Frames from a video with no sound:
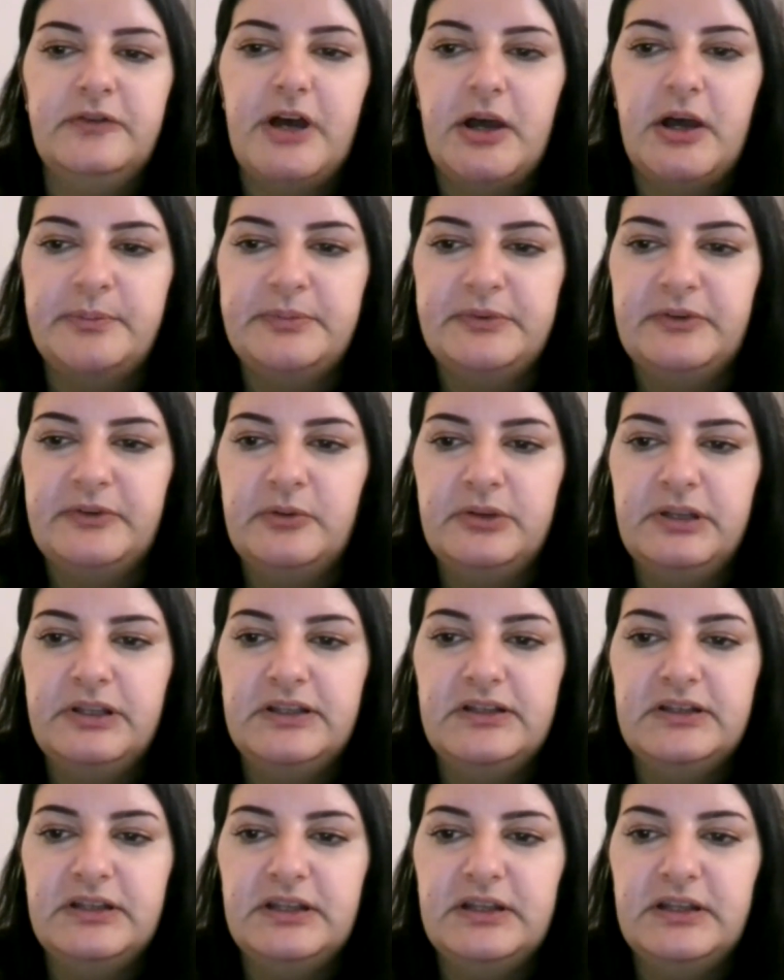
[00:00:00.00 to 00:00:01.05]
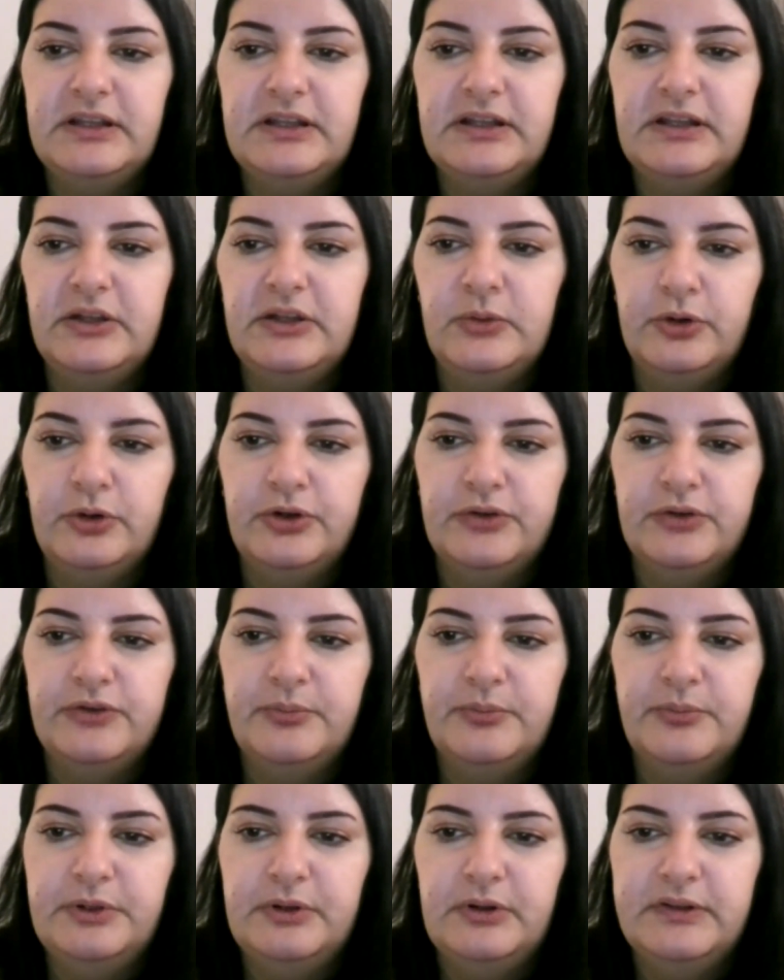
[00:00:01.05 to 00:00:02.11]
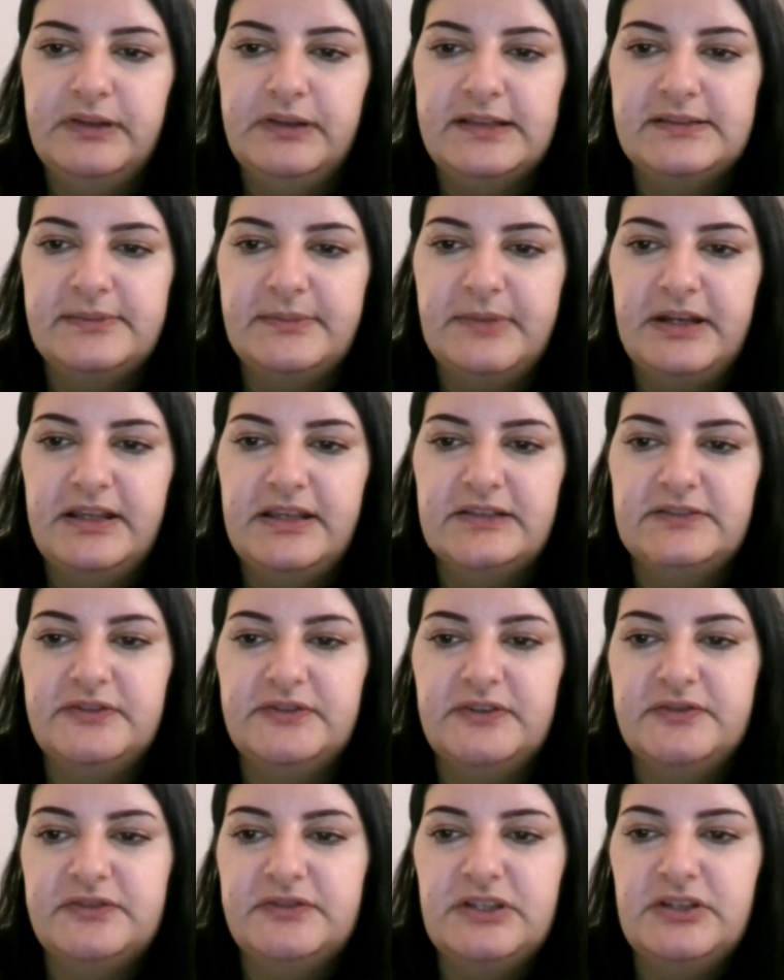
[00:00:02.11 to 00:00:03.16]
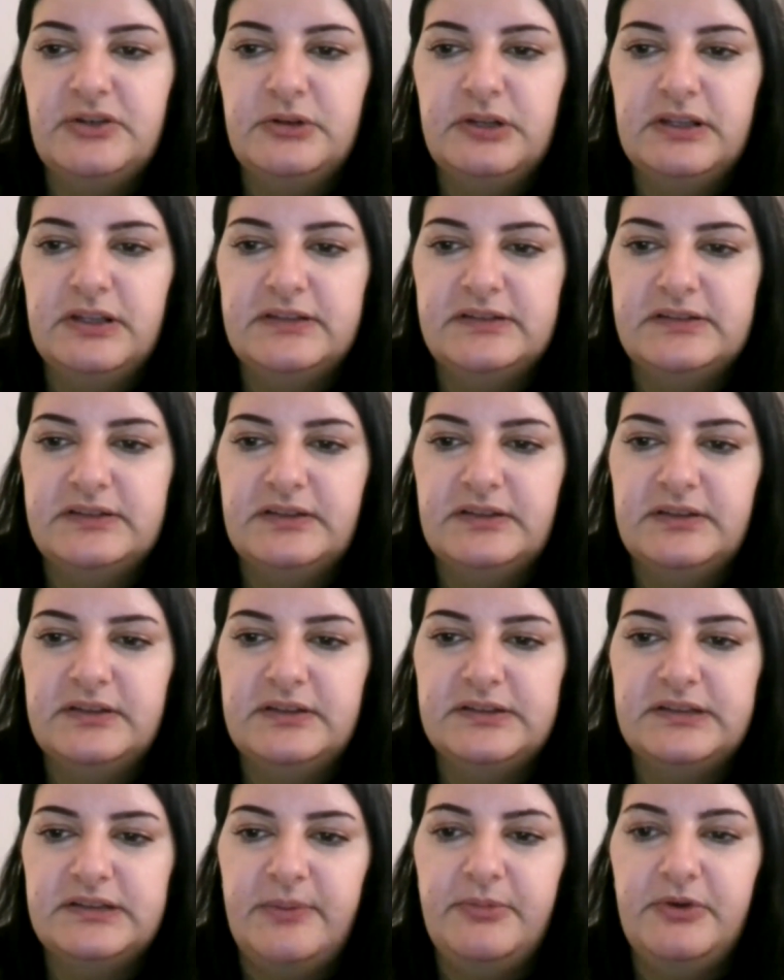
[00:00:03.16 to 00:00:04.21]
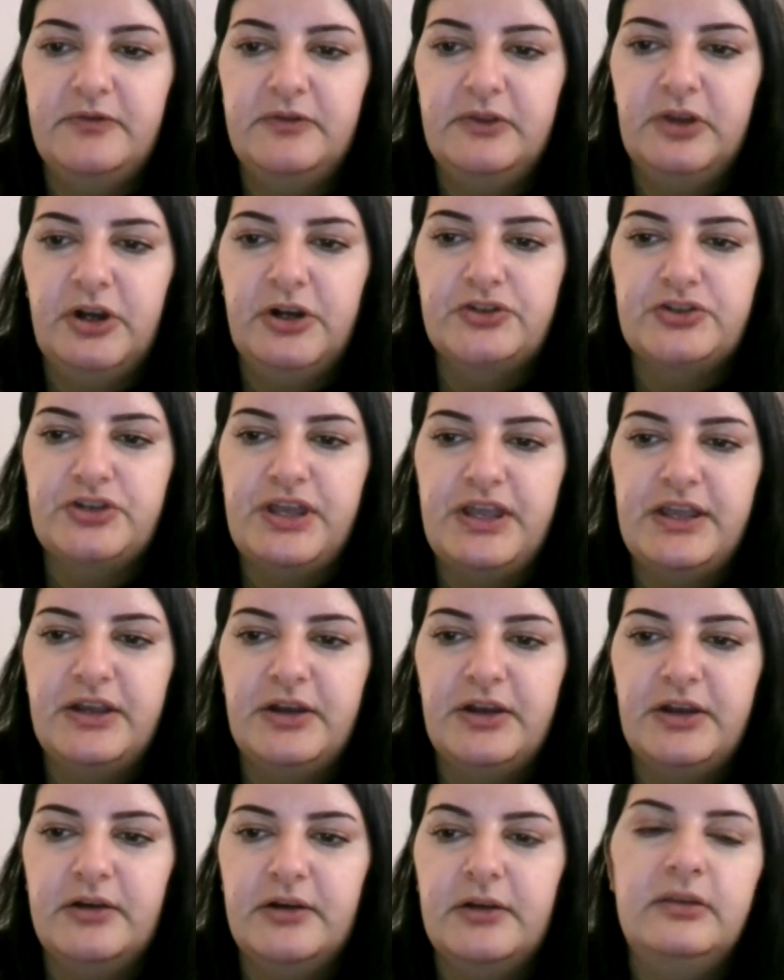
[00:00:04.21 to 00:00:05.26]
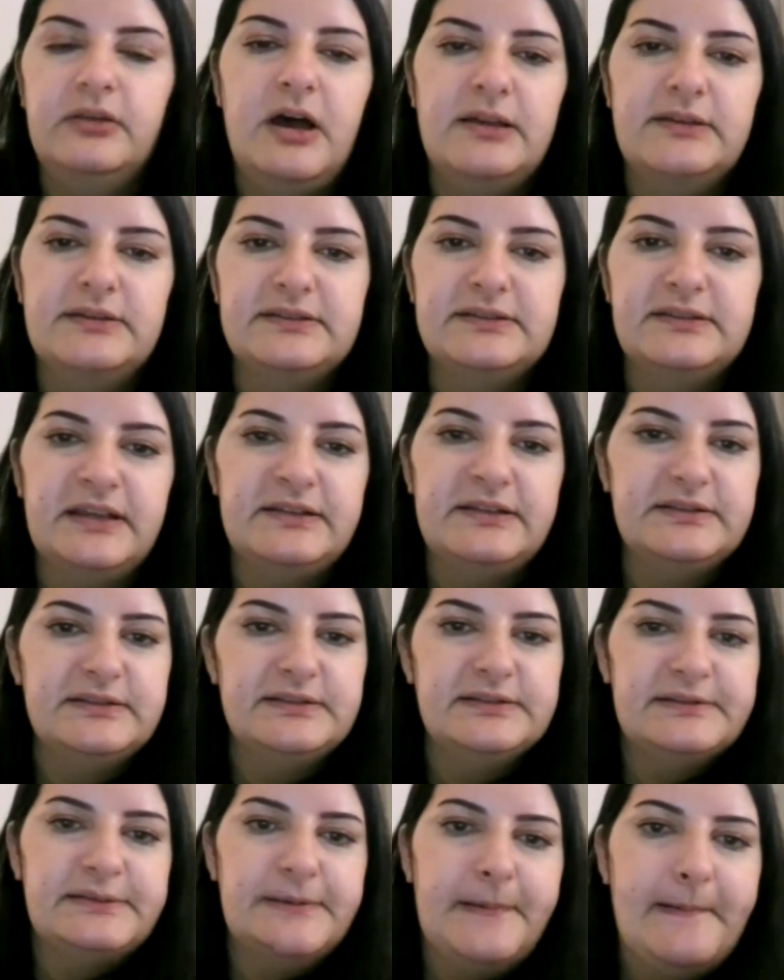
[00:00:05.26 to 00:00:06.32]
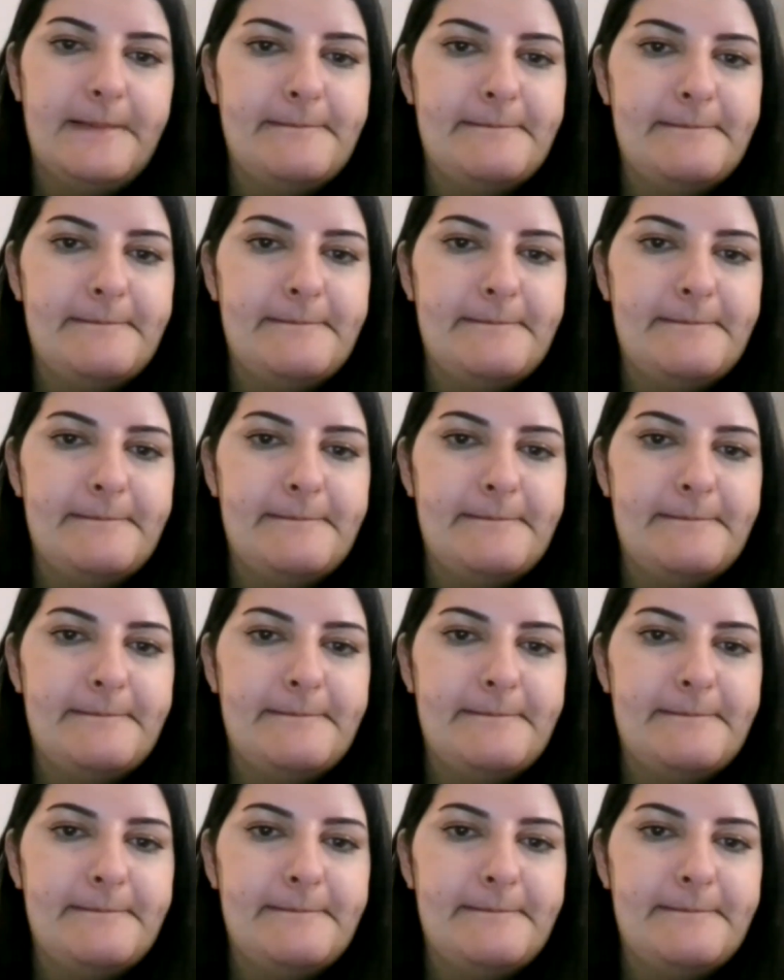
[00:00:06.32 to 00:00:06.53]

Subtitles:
of upzoning needed in order to build as many as 50 units in this type of large acre lot sizes?